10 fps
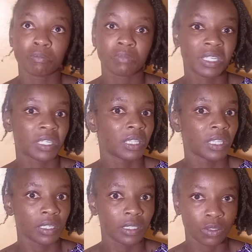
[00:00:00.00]
taking
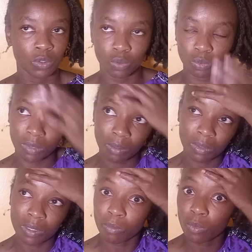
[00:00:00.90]
their kids to
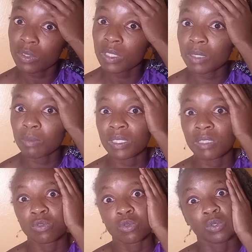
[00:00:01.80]
maybe most
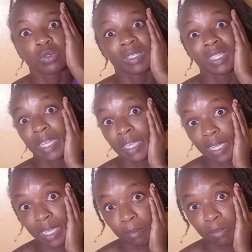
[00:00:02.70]
expensive schools when they are
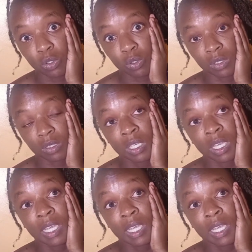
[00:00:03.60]
younger, because